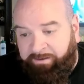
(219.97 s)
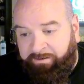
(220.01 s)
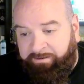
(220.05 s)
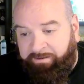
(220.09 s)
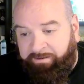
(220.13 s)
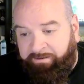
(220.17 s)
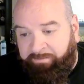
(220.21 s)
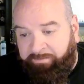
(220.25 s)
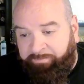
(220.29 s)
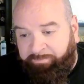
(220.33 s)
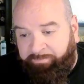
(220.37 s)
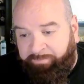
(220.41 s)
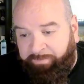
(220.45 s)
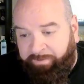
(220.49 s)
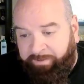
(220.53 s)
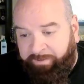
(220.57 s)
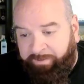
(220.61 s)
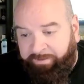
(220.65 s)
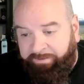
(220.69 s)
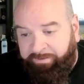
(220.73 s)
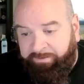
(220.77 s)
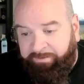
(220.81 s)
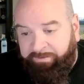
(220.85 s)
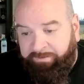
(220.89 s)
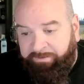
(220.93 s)
another
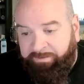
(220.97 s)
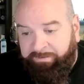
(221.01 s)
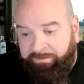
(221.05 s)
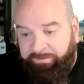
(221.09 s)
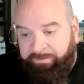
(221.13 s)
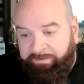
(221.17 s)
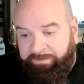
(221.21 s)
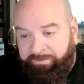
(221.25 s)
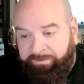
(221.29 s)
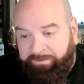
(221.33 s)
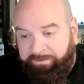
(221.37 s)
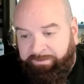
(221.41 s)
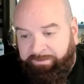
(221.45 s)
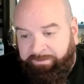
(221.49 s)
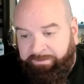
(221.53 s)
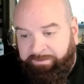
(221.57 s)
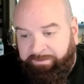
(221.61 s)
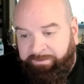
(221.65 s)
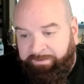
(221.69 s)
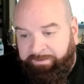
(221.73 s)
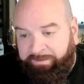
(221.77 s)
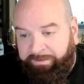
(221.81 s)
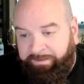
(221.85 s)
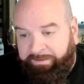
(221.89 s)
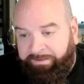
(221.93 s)
punt.
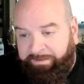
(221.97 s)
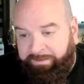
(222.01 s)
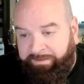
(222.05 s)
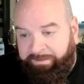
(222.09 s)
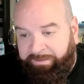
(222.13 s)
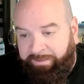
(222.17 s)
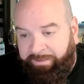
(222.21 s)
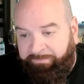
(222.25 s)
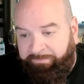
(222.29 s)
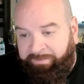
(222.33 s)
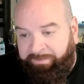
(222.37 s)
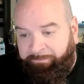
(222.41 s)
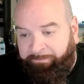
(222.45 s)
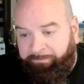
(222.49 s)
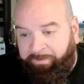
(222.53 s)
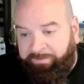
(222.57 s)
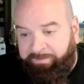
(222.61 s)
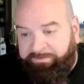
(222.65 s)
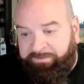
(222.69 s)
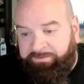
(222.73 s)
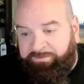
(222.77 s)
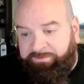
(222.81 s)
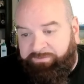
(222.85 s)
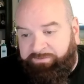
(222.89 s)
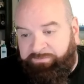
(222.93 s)
I mean, they
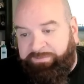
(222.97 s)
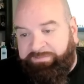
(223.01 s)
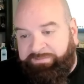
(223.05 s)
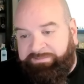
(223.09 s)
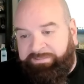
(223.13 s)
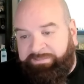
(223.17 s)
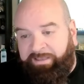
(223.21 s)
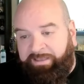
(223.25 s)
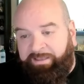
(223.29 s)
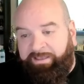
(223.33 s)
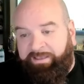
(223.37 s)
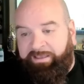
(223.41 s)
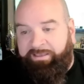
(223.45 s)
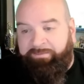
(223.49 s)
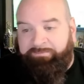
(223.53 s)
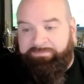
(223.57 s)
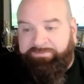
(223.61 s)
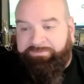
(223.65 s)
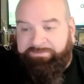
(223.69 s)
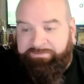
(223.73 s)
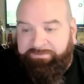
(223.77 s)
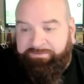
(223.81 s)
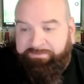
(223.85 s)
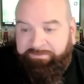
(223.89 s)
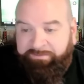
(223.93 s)
punted 3
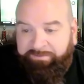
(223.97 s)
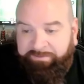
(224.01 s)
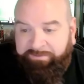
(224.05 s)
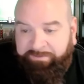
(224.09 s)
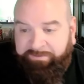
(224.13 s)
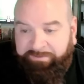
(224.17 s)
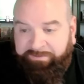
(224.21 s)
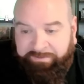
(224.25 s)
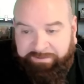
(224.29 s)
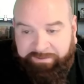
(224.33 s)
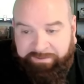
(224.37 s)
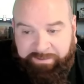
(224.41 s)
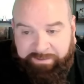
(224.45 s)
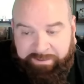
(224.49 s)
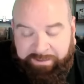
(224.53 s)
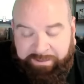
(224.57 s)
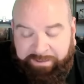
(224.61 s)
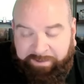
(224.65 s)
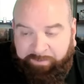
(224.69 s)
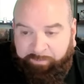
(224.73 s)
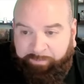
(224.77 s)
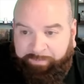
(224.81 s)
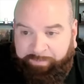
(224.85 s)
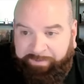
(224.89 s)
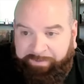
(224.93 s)
times,
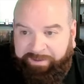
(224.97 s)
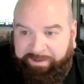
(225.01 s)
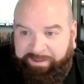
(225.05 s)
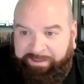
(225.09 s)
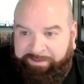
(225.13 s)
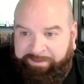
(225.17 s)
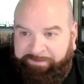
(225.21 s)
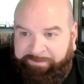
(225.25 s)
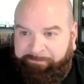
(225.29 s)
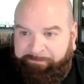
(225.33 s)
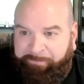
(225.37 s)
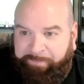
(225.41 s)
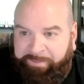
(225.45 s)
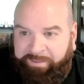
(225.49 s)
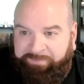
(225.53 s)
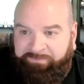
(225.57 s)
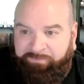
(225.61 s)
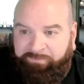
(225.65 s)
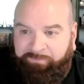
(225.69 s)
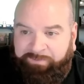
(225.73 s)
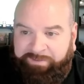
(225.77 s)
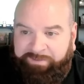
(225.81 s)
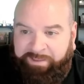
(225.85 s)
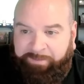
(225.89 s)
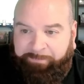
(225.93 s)
but
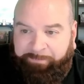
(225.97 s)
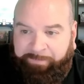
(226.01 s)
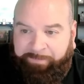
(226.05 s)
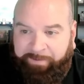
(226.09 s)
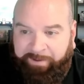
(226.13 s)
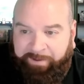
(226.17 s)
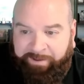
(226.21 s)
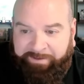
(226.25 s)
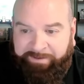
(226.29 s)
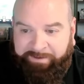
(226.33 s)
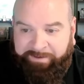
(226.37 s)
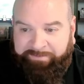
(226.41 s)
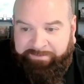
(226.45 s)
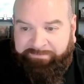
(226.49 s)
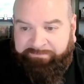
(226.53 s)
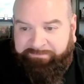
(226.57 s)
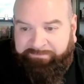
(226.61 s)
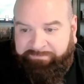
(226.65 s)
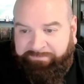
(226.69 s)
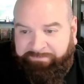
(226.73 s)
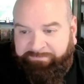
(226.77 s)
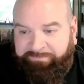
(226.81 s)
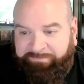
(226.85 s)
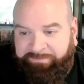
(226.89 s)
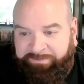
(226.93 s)
even when they punted,
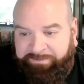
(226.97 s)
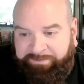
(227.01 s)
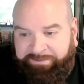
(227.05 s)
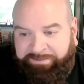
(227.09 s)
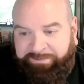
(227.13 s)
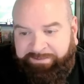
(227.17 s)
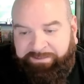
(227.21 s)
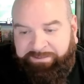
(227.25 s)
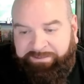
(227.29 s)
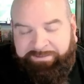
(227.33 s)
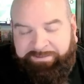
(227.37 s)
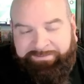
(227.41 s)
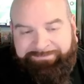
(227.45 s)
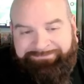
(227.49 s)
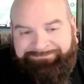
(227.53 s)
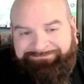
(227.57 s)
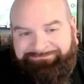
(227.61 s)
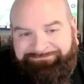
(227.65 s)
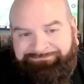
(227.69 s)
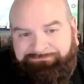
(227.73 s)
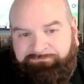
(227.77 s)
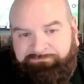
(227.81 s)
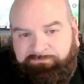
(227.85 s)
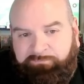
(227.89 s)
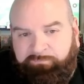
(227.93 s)
it
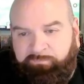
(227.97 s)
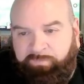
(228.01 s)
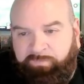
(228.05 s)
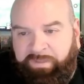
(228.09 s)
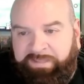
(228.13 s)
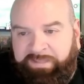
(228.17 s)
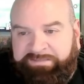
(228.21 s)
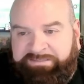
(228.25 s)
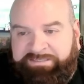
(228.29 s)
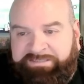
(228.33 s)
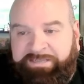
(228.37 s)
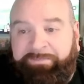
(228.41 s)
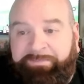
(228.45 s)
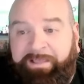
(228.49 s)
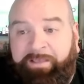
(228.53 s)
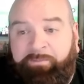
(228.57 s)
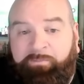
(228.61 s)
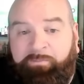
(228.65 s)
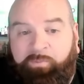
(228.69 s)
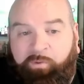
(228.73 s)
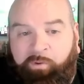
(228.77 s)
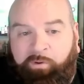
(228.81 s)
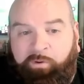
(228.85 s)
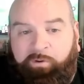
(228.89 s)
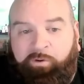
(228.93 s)
seemed like
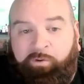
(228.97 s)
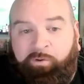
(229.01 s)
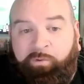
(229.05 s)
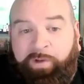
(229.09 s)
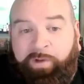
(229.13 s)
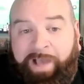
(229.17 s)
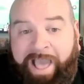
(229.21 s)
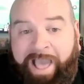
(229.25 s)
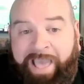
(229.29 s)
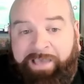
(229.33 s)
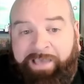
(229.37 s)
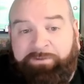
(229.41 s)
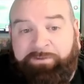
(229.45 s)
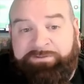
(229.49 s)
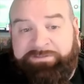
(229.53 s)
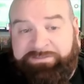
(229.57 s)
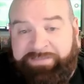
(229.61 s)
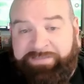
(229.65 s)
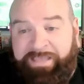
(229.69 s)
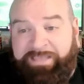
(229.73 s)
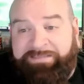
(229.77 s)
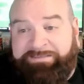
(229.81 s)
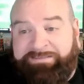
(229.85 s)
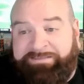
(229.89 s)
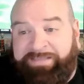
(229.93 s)
more Ohio
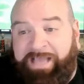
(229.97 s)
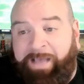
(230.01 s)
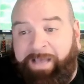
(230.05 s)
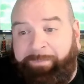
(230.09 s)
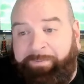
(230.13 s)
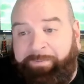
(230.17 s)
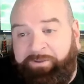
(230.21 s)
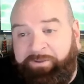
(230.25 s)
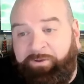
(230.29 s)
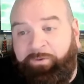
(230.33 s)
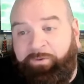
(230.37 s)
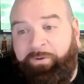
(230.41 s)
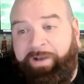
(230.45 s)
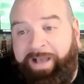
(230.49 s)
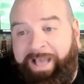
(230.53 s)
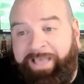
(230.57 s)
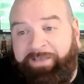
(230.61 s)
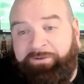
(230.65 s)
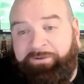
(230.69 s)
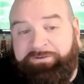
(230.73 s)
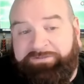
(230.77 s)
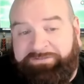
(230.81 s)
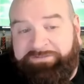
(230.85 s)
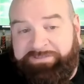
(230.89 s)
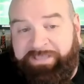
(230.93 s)
State stopping
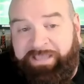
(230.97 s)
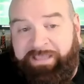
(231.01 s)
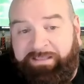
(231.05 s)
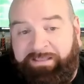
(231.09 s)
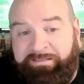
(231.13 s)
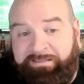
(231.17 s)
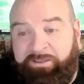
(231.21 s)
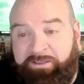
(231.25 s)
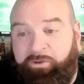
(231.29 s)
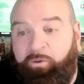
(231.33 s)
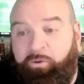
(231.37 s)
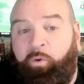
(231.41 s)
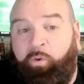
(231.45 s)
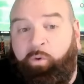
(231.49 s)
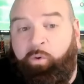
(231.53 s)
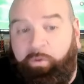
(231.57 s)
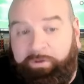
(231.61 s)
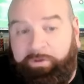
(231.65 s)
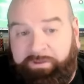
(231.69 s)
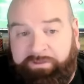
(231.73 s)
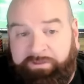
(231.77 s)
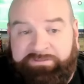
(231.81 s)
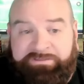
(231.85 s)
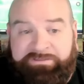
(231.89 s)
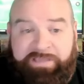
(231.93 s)
Ohio State than
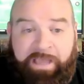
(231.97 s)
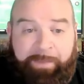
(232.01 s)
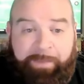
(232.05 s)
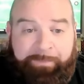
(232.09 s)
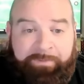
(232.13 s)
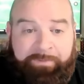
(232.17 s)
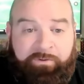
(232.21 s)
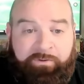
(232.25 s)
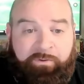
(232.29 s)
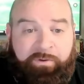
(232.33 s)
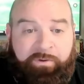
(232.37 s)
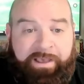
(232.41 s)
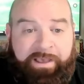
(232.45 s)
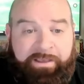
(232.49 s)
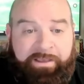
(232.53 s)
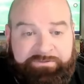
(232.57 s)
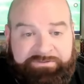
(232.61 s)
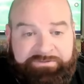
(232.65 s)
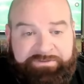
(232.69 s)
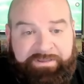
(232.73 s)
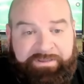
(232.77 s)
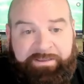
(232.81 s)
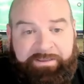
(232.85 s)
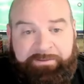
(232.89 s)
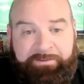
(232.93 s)
Oregon stopping Ohio
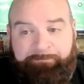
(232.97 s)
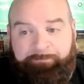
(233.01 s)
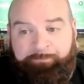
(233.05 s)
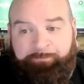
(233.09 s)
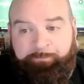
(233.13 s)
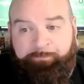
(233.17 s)
State.